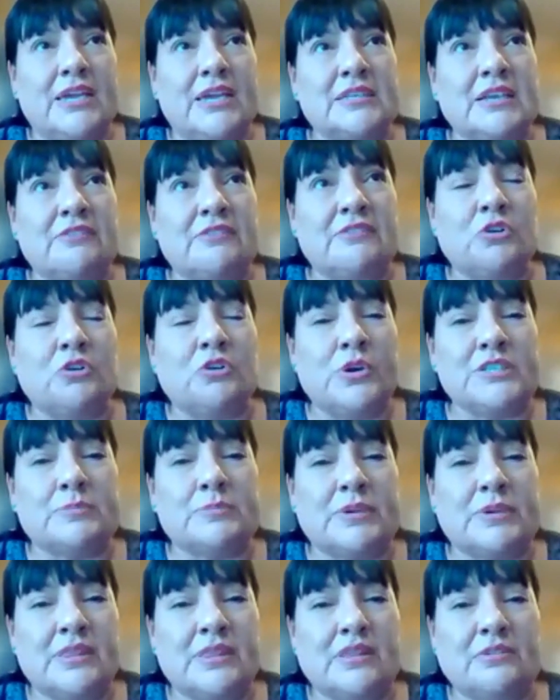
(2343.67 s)
is I've
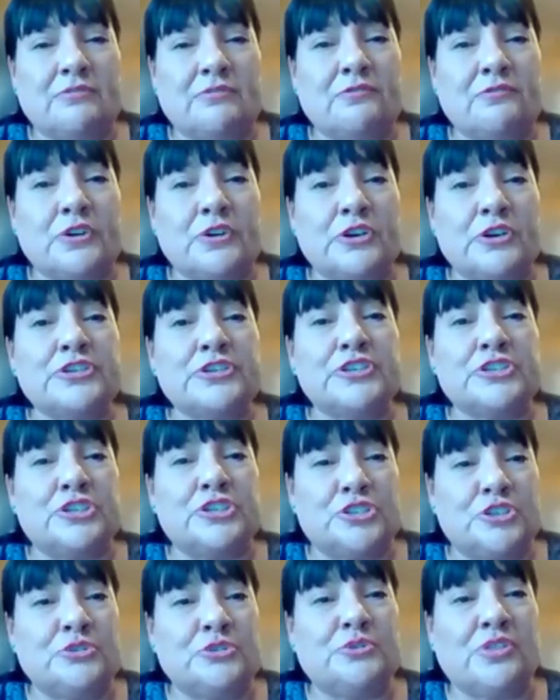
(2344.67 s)
always been the first
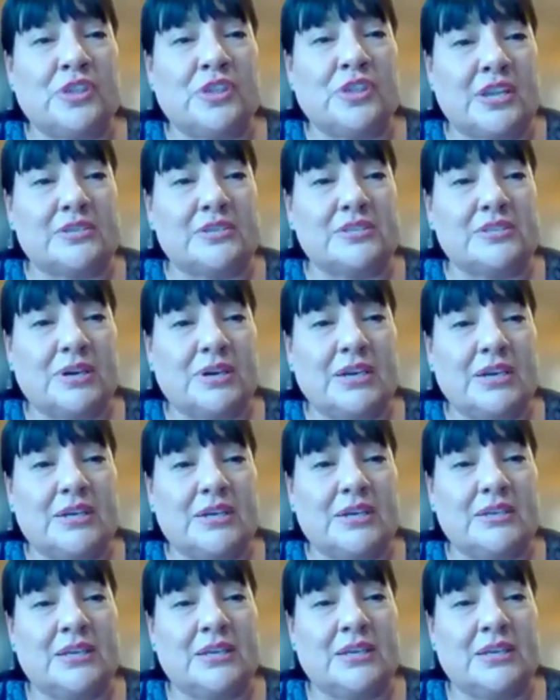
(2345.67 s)
to do things, right?